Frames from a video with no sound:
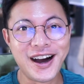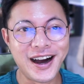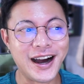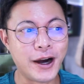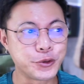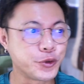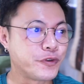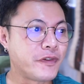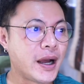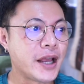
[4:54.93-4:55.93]
how to
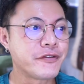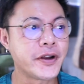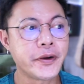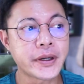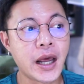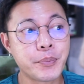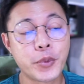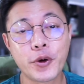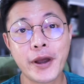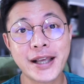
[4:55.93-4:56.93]
find Final Cut
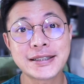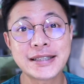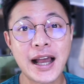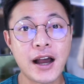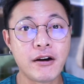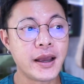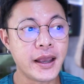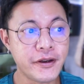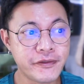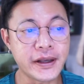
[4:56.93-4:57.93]
Pro Excel
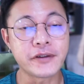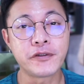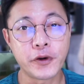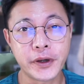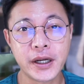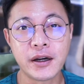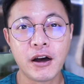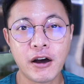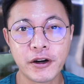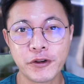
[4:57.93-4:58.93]
effect folder
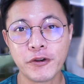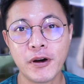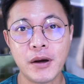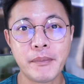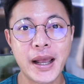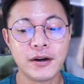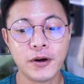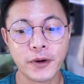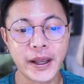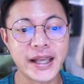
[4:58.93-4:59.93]
on your Mac
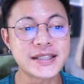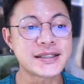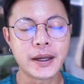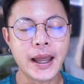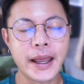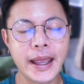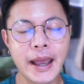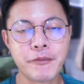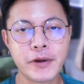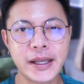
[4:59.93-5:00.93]
OS. I
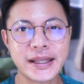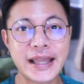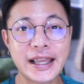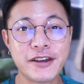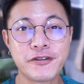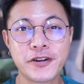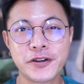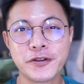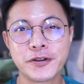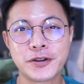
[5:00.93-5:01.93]
am really thankful for
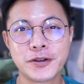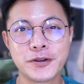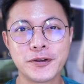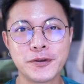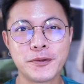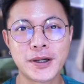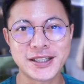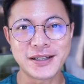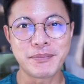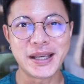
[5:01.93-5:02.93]
you to
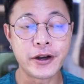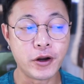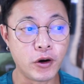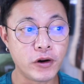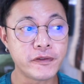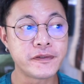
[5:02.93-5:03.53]
watching me. Hope